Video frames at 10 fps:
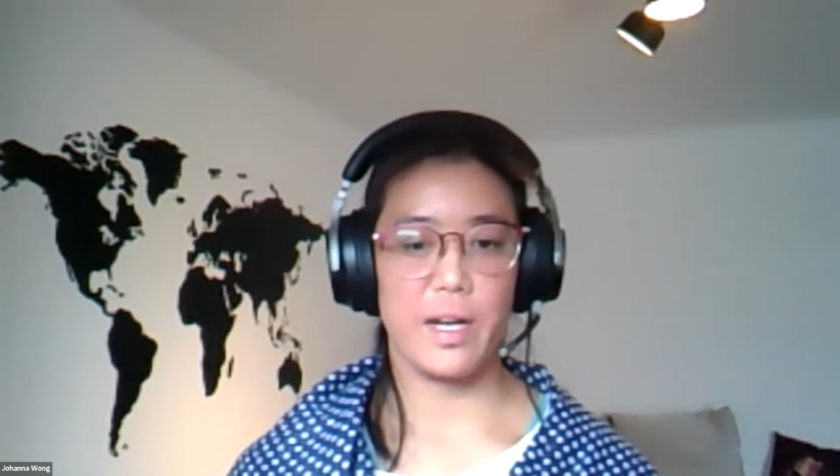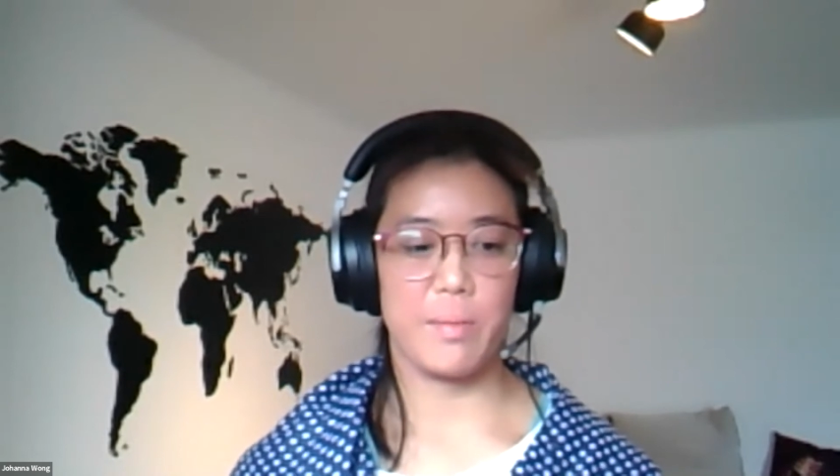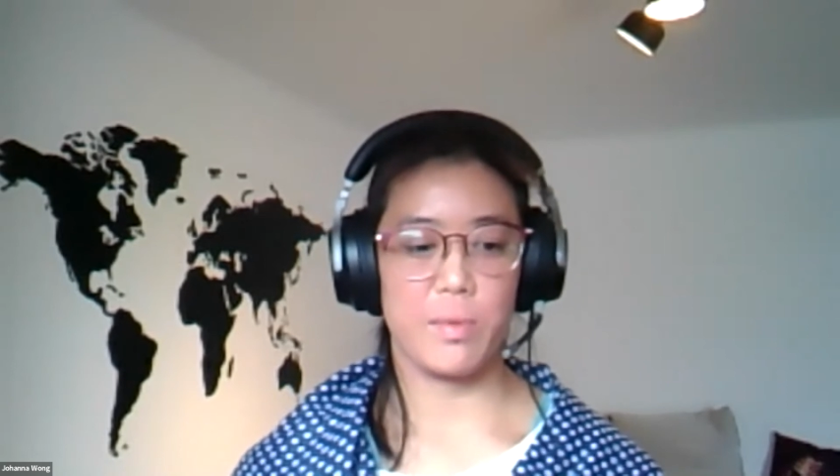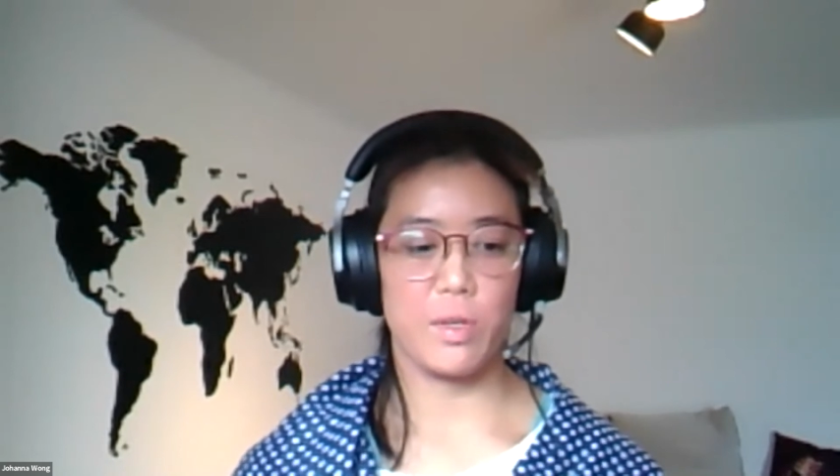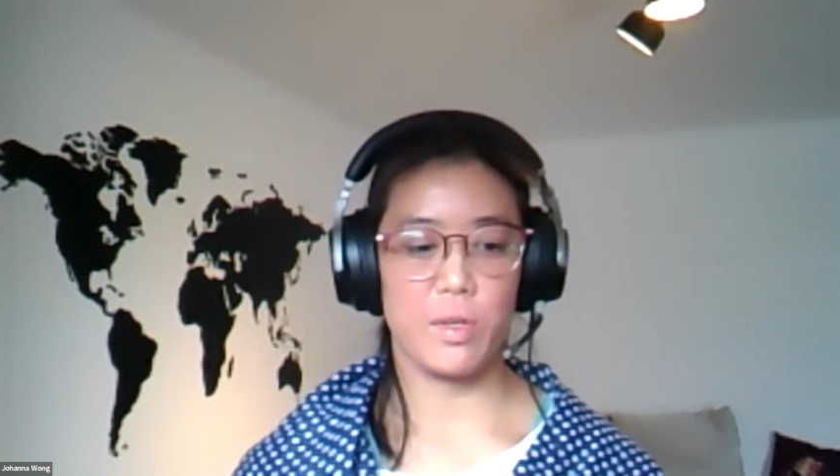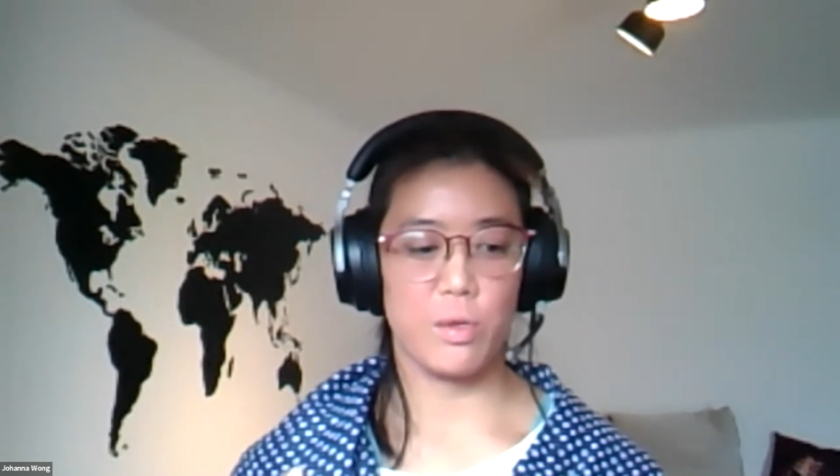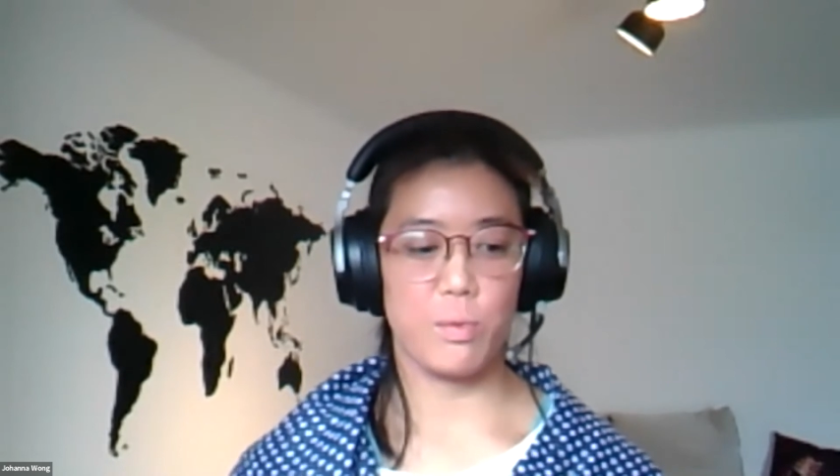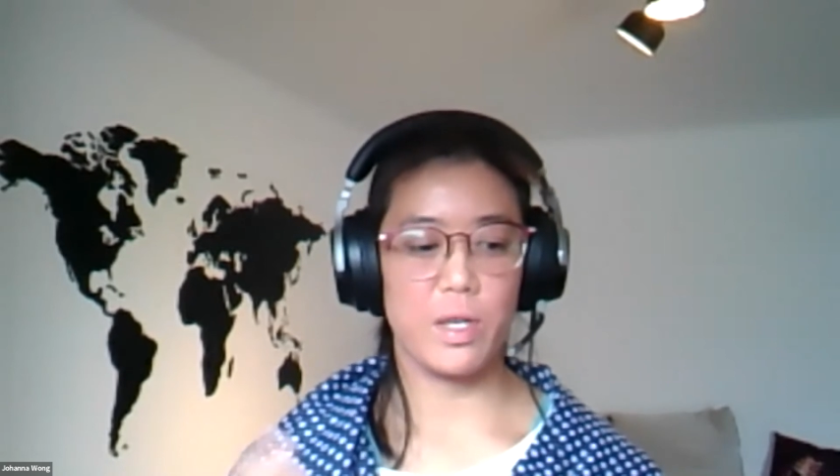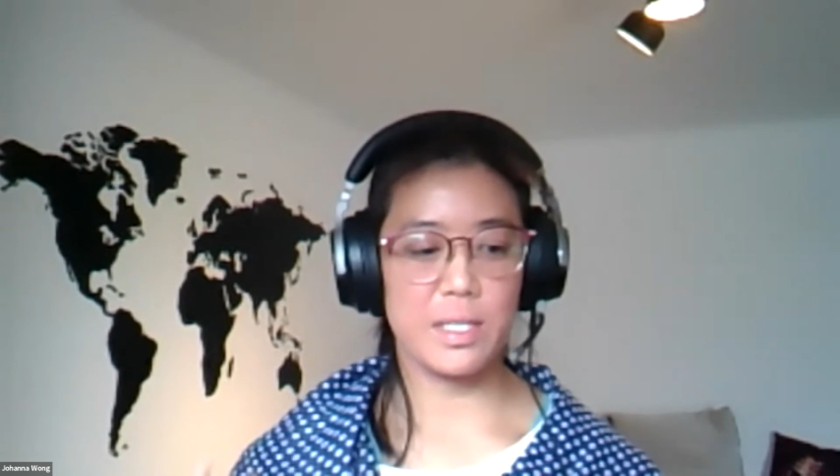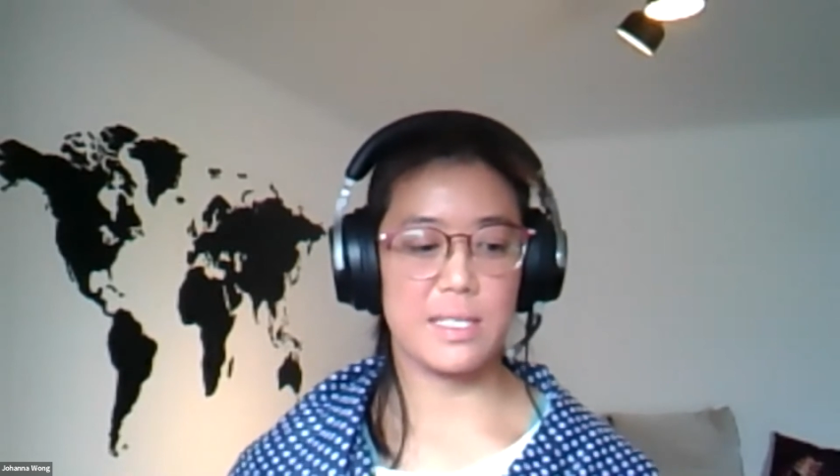
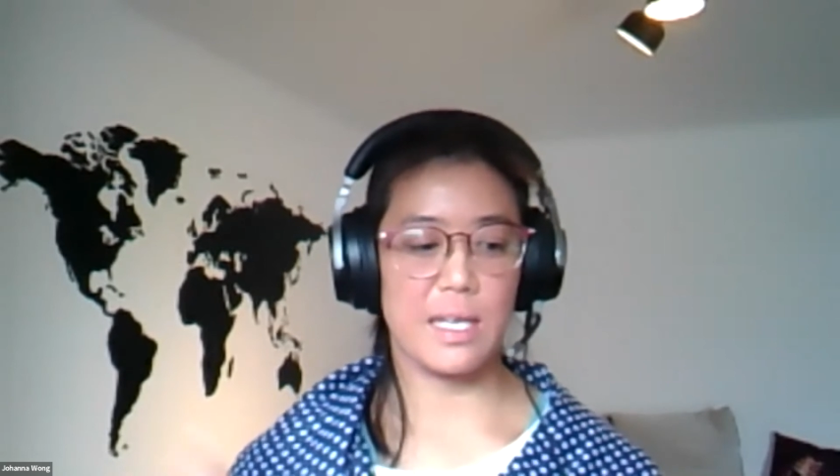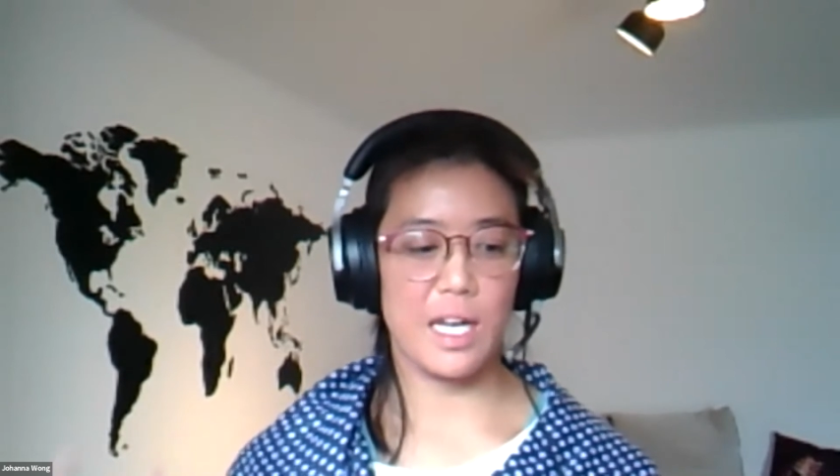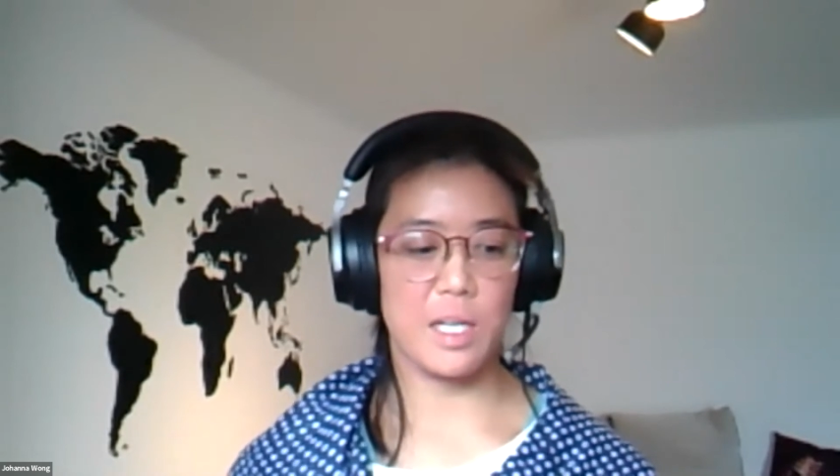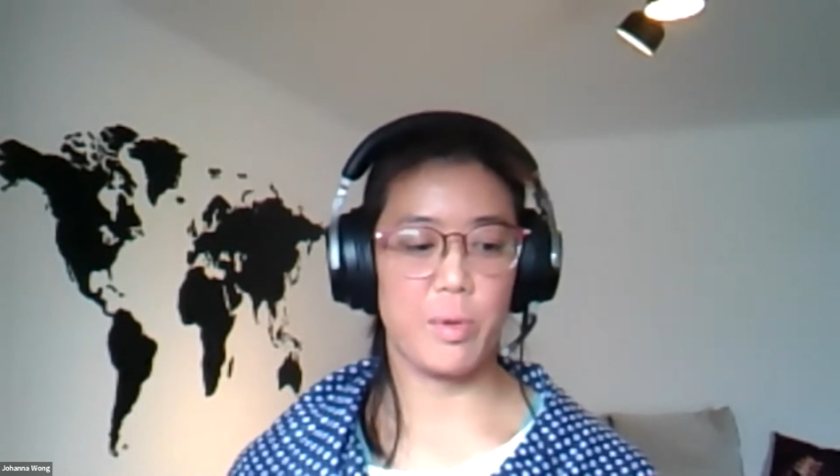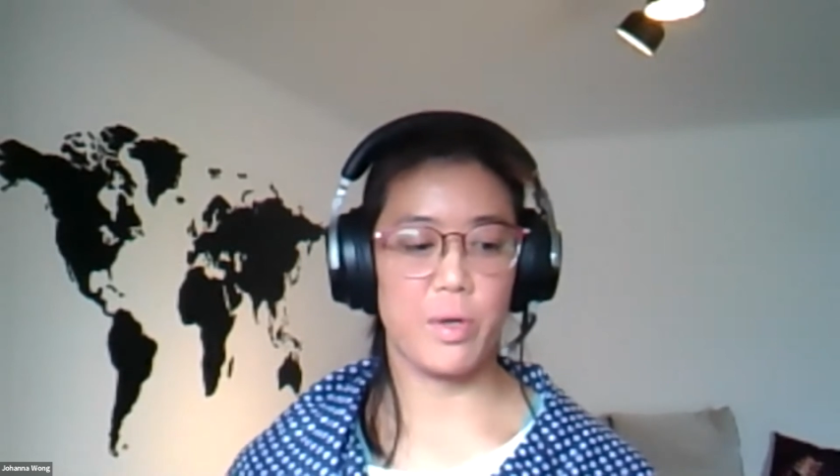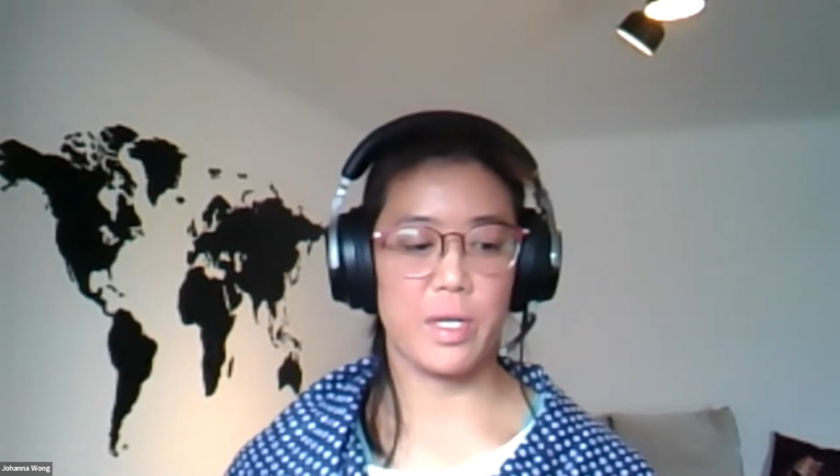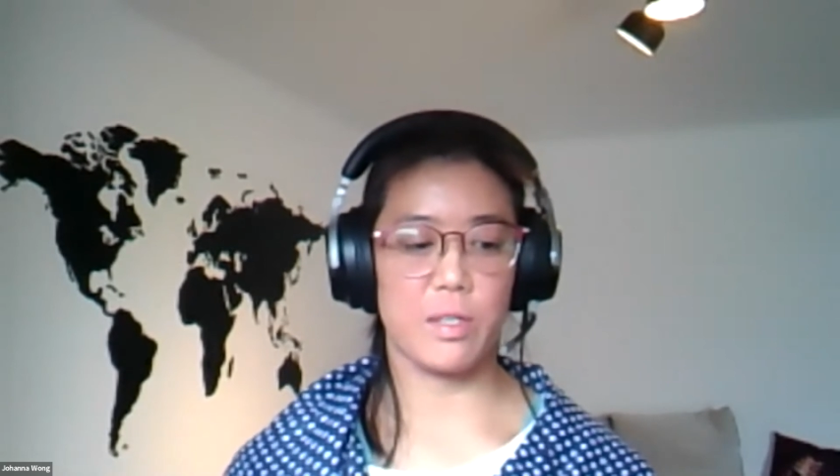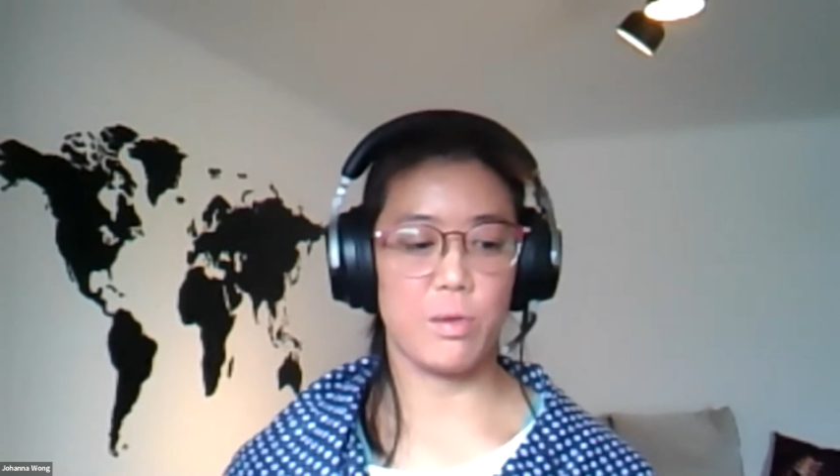what is the end point,